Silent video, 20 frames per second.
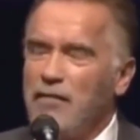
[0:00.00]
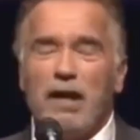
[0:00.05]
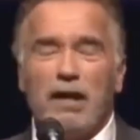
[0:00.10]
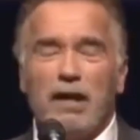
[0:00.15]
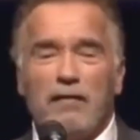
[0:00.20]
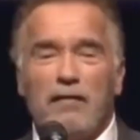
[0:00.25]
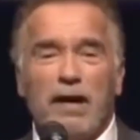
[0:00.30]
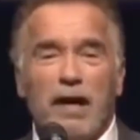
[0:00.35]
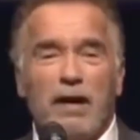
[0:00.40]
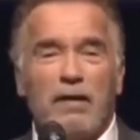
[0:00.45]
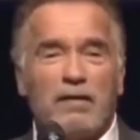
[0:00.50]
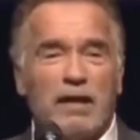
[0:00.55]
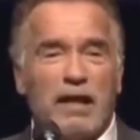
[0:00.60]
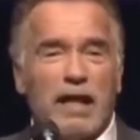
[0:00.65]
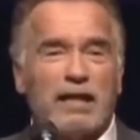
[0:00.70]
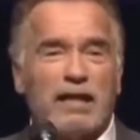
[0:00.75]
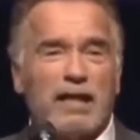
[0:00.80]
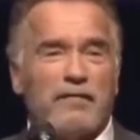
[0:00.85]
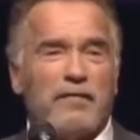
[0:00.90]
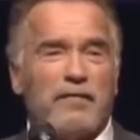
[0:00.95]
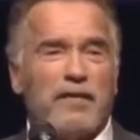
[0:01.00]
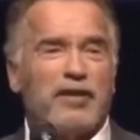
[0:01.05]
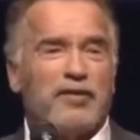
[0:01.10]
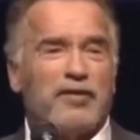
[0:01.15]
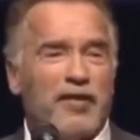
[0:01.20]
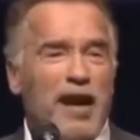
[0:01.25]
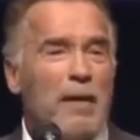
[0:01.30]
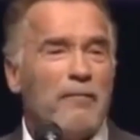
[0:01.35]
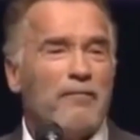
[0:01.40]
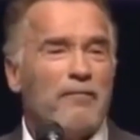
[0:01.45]
run around like the Van
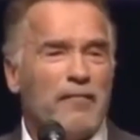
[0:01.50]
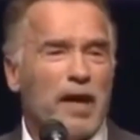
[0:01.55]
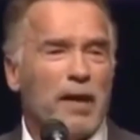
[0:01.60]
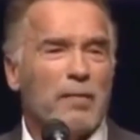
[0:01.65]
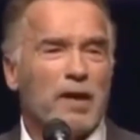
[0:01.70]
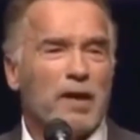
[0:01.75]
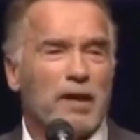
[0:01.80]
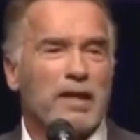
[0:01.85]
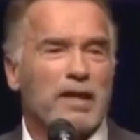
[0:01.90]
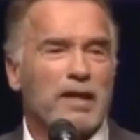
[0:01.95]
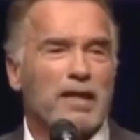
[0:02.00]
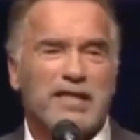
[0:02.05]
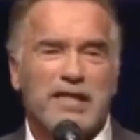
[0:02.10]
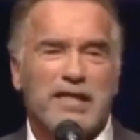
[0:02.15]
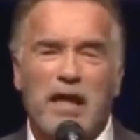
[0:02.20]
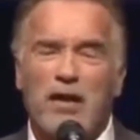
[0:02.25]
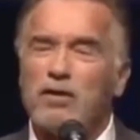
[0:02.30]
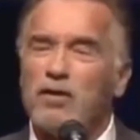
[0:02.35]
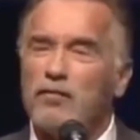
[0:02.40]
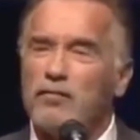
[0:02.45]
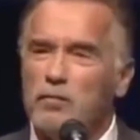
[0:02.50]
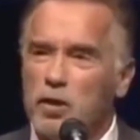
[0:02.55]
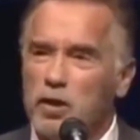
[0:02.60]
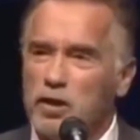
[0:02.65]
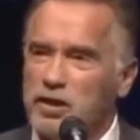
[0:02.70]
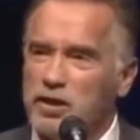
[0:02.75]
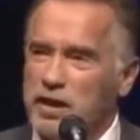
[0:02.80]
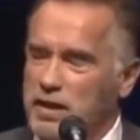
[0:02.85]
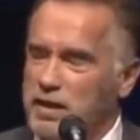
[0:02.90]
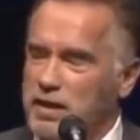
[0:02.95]
Trapp family in The Sound of
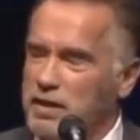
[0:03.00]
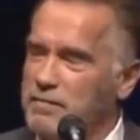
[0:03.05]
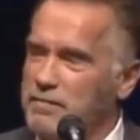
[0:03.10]
Music.